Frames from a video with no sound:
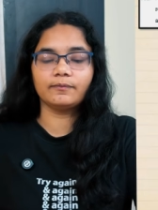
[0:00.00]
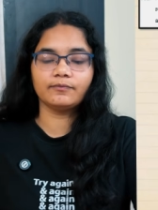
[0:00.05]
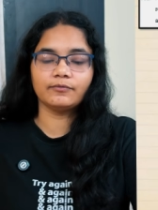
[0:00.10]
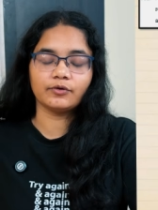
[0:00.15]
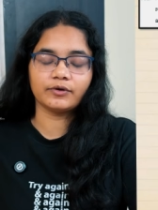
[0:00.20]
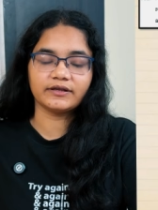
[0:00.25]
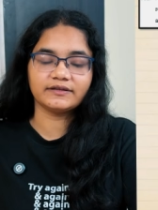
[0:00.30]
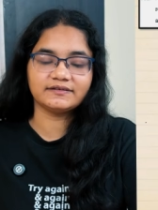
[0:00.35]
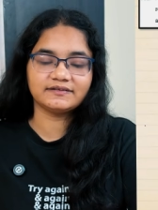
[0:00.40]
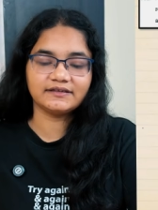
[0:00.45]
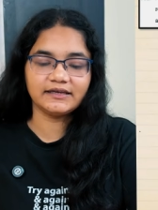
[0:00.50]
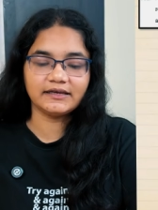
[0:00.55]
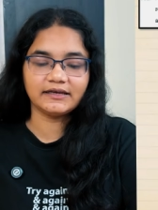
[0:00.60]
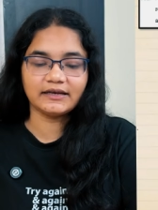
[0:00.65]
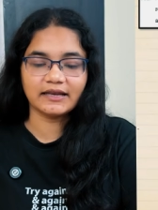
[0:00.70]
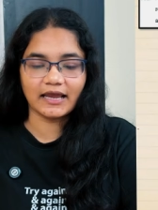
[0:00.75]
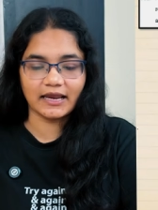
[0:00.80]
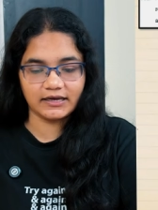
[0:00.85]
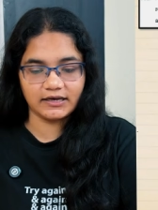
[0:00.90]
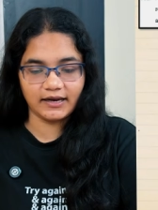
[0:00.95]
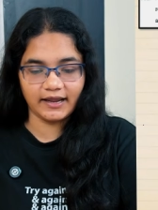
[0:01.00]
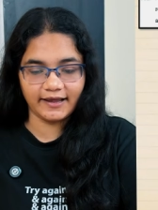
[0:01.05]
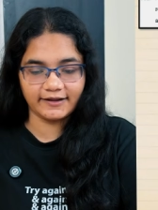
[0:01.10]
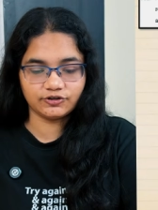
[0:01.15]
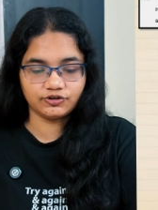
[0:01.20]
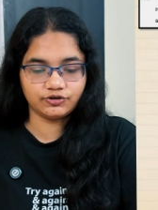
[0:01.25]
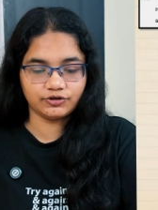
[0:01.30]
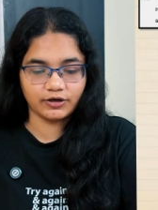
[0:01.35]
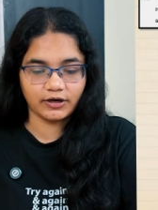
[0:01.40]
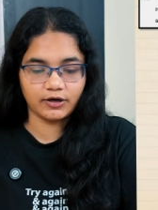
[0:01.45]
Okay,
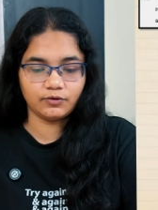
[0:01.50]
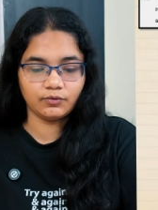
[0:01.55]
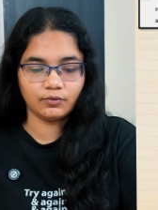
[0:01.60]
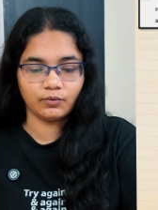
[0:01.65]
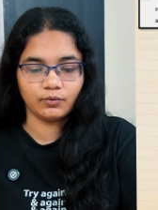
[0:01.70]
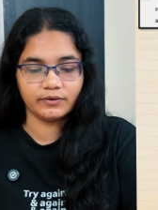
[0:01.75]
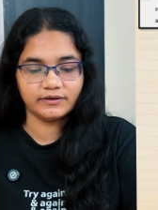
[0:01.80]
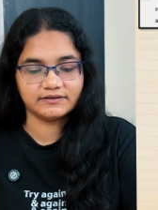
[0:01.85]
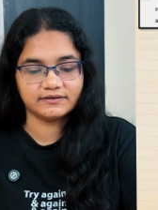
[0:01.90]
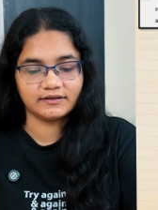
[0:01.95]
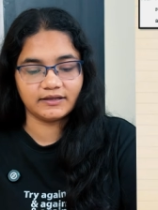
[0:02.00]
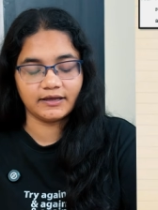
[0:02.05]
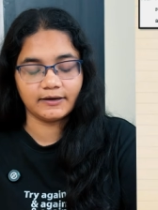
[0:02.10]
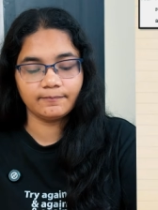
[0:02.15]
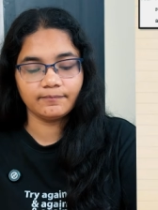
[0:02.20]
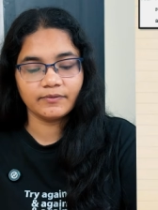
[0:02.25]
C9H10O is there.